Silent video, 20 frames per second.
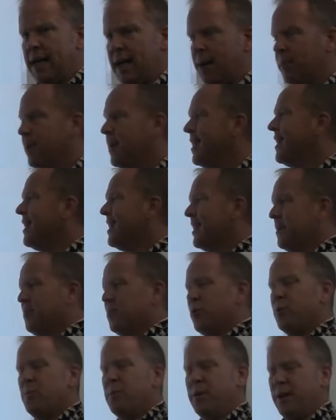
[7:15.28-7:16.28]
M,
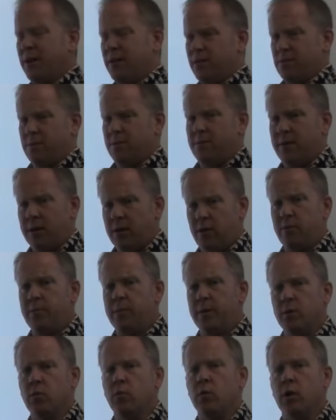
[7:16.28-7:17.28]
perpendicular is a very
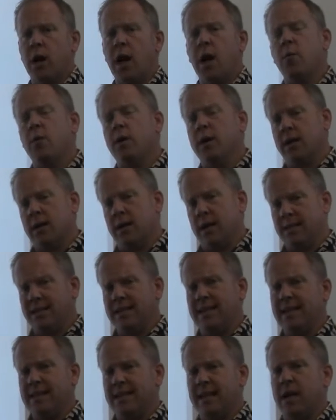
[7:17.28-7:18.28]
big word. I want to cut
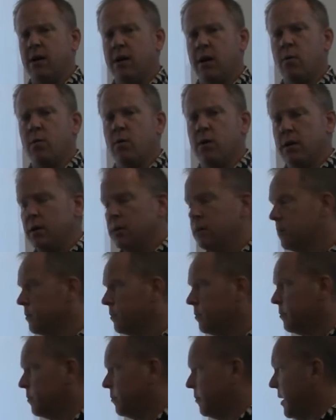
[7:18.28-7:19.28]
that down. I want to
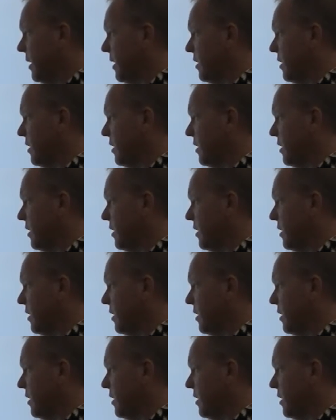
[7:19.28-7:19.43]
make